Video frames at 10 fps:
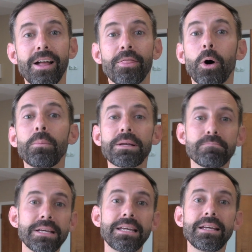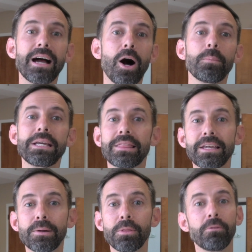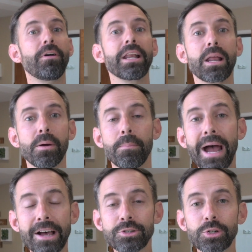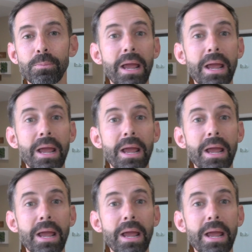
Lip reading: They'll meet me, I'll meet them, they'll find out I'm a pastor,